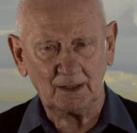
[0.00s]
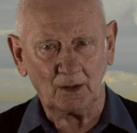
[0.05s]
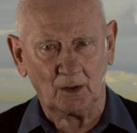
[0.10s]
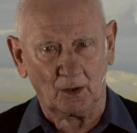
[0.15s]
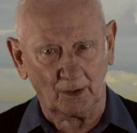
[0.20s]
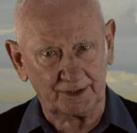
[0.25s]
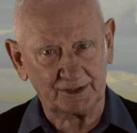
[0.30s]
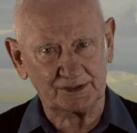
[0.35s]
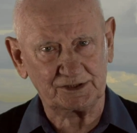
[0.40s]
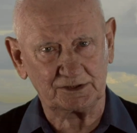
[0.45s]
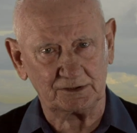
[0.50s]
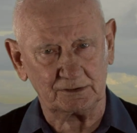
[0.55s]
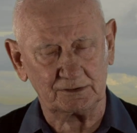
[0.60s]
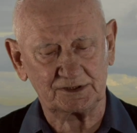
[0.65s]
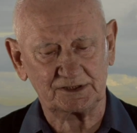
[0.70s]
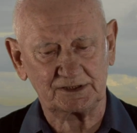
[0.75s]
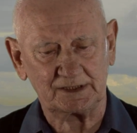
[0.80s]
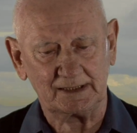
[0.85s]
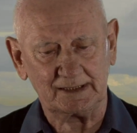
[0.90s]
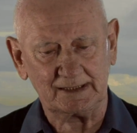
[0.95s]

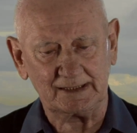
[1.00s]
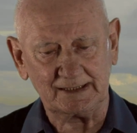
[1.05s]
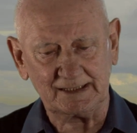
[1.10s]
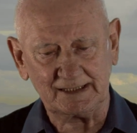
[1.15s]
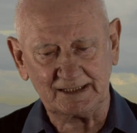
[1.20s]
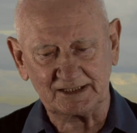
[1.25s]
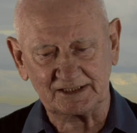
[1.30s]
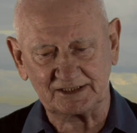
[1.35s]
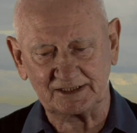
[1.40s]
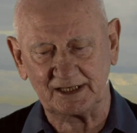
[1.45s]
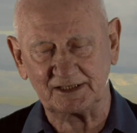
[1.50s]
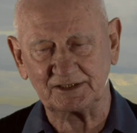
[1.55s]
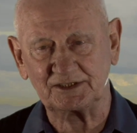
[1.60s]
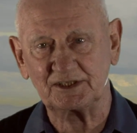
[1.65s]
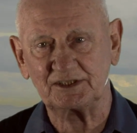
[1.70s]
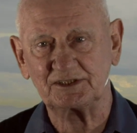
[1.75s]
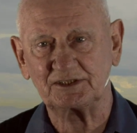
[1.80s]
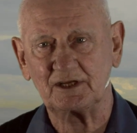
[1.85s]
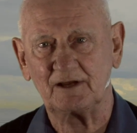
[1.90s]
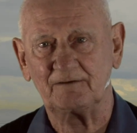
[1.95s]
Odysseus
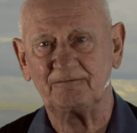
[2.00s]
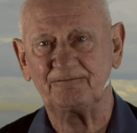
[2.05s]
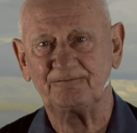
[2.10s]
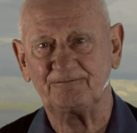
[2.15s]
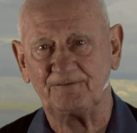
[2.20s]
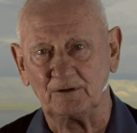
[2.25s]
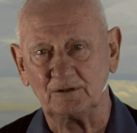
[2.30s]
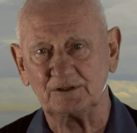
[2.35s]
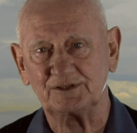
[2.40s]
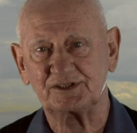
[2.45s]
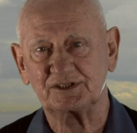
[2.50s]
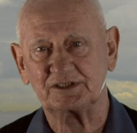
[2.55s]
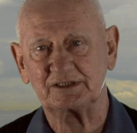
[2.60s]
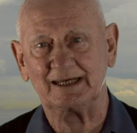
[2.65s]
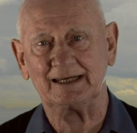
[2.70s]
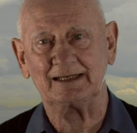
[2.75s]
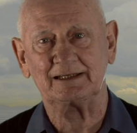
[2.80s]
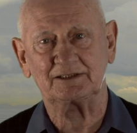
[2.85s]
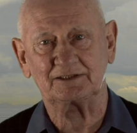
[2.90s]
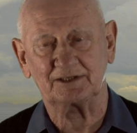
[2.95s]
senses a false
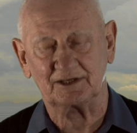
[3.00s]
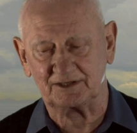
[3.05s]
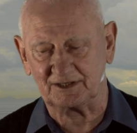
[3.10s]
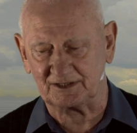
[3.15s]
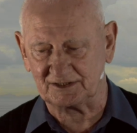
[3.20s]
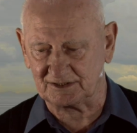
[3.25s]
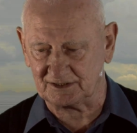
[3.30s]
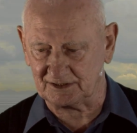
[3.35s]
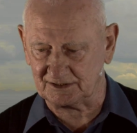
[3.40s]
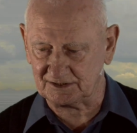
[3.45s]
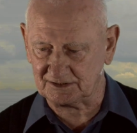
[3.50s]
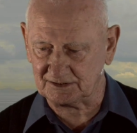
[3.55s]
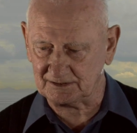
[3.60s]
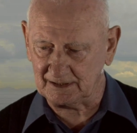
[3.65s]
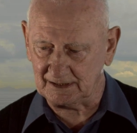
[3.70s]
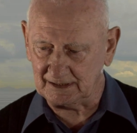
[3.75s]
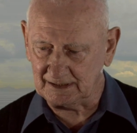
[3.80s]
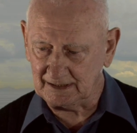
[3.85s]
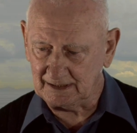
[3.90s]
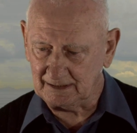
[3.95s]
antithesis,
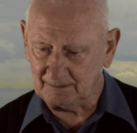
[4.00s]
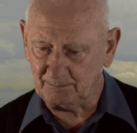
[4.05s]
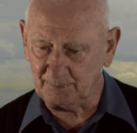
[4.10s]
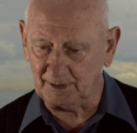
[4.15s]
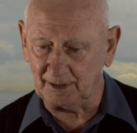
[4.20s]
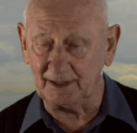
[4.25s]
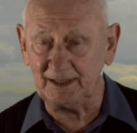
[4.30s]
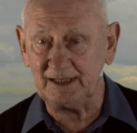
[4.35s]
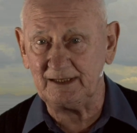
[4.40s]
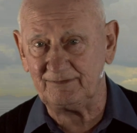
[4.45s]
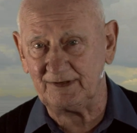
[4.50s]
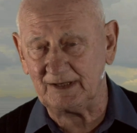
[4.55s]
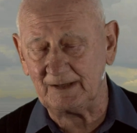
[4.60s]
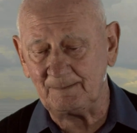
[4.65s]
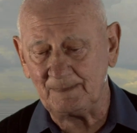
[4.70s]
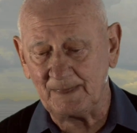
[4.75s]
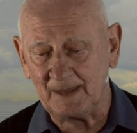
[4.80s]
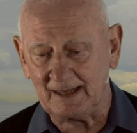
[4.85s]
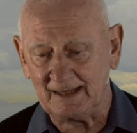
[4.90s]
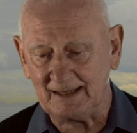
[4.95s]

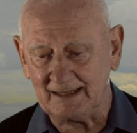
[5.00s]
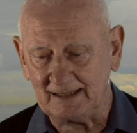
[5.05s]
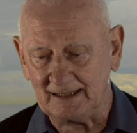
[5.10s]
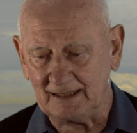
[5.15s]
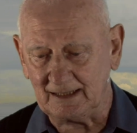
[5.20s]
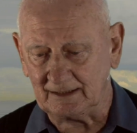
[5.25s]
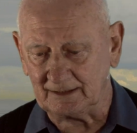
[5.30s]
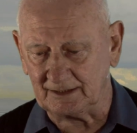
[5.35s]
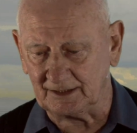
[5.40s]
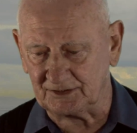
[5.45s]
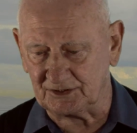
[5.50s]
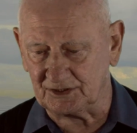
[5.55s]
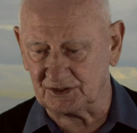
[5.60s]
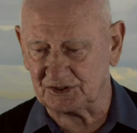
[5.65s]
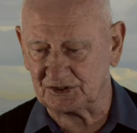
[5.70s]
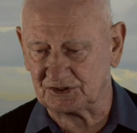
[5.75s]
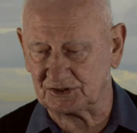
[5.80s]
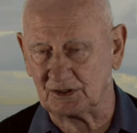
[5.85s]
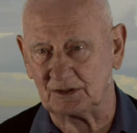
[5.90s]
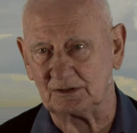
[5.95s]
believing that the
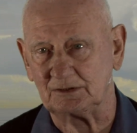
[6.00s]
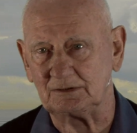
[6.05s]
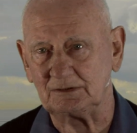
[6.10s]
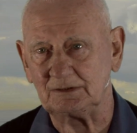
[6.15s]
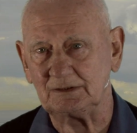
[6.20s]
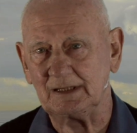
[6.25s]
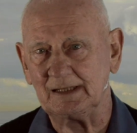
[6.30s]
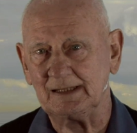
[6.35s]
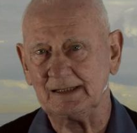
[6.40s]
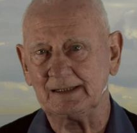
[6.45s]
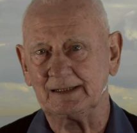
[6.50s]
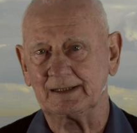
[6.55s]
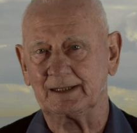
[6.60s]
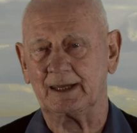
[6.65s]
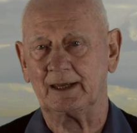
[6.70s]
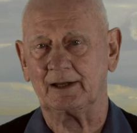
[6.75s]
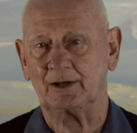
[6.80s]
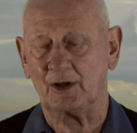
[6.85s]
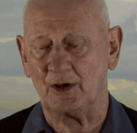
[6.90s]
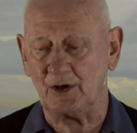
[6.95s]
soul
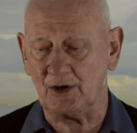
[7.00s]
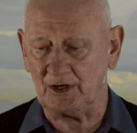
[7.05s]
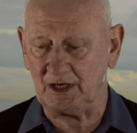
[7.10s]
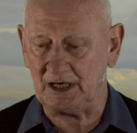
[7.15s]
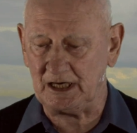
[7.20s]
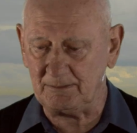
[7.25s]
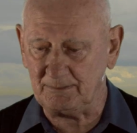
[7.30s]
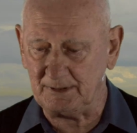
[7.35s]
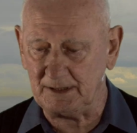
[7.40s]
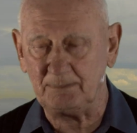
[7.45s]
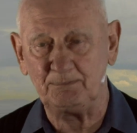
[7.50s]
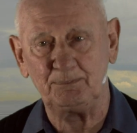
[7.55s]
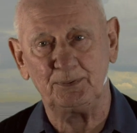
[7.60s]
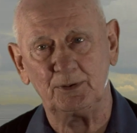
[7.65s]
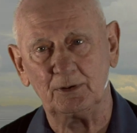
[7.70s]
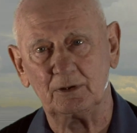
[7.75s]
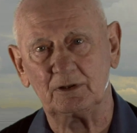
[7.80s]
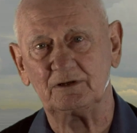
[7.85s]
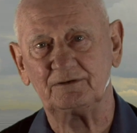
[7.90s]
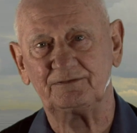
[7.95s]
can only be
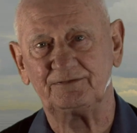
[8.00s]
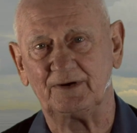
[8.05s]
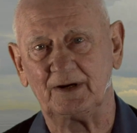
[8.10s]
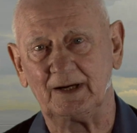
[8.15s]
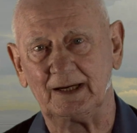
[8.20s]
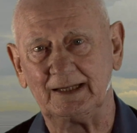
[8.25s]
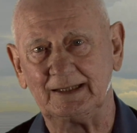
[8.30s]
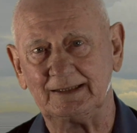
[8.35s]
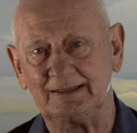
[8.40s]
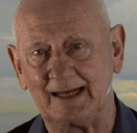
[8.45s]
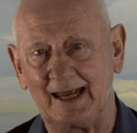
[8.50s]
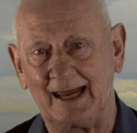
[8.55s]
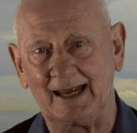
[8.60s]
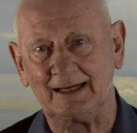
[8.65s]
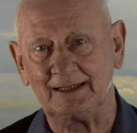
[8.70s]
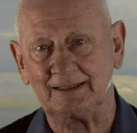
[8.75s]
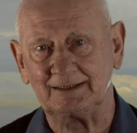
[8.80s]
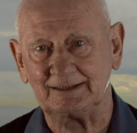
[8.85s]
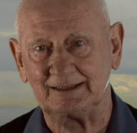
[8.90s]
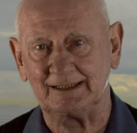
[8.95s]
purified
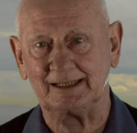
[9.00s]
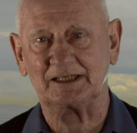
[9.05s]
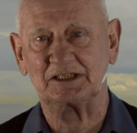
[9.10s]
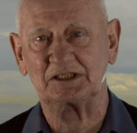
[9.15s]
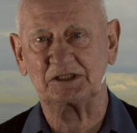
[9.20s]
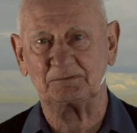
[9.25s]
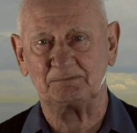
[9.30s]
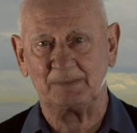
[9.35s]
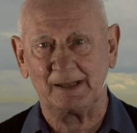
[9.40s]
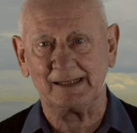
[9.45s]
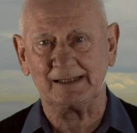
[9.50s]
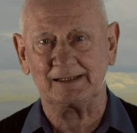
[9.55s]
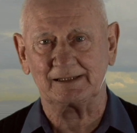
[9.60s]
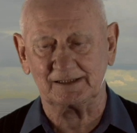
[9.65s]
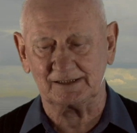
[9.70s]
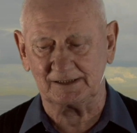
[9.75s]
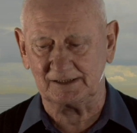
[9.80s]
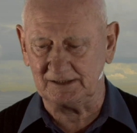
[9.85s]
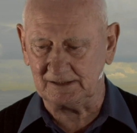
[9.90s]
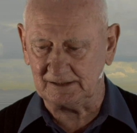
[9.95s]
and
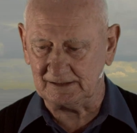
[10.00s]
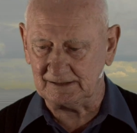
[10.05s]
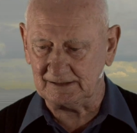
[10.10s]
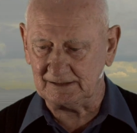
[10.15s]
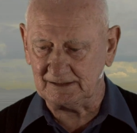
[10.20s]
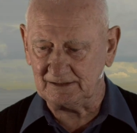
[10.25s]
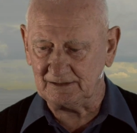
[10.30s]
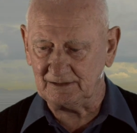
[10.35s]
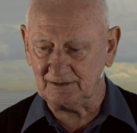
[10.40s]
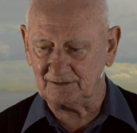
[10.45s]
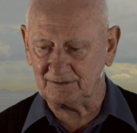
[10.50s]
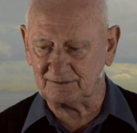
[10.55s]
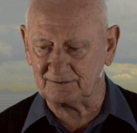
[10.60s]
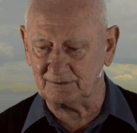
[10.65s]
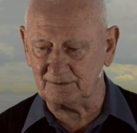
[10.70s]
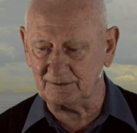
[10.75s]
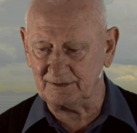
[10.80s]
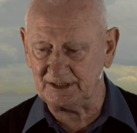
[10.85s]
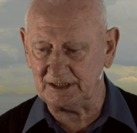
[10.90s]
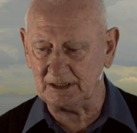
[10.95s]
expanded
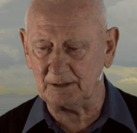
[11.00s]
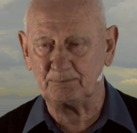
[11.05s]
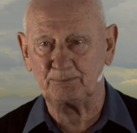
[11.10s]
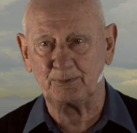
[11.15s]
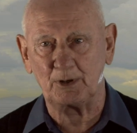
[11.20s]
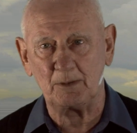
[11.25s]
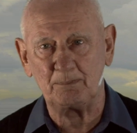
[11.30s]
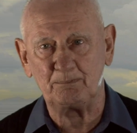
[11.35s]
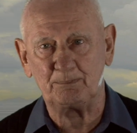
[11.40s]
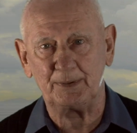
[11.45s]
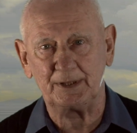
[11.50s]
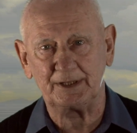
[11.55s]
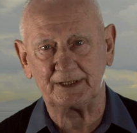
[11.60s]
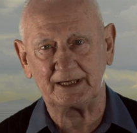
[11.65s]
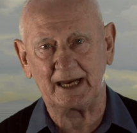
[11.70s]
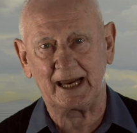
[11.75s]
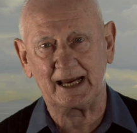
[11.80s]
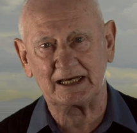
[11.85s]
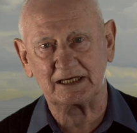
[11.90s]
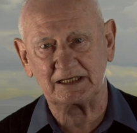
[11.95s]
through the
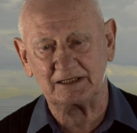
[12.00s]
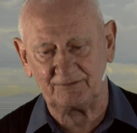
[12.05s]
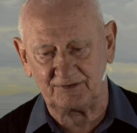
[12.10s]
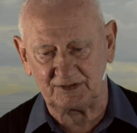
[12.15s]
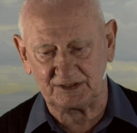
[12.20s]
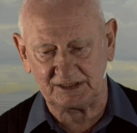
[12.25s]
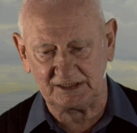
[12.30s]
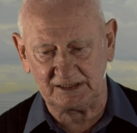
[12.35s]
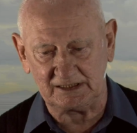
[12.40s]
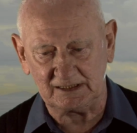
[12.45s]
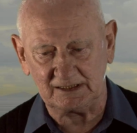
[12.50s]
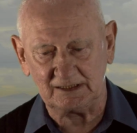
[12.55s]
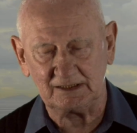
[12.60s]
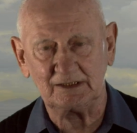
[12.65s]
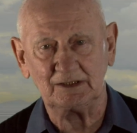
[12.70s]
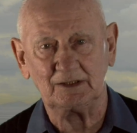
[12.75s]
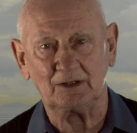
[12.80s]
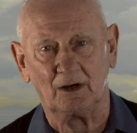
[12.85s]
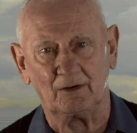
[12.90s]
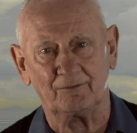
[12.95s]
appropriate activity
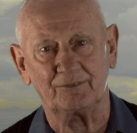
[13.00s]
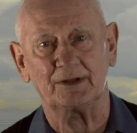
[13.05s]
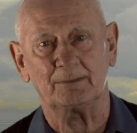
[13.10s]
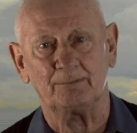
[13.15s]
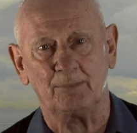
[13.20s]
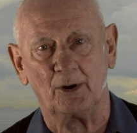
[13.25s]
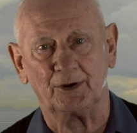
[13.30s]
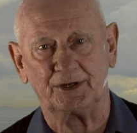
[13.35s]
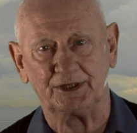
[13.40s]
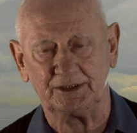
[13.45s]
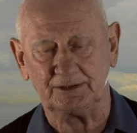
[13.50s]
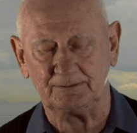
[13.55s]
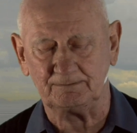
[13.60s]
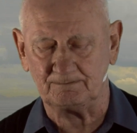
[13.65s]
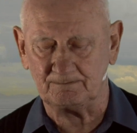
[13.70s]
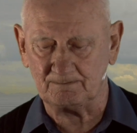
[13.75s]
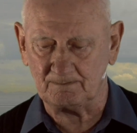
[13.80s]
of the body.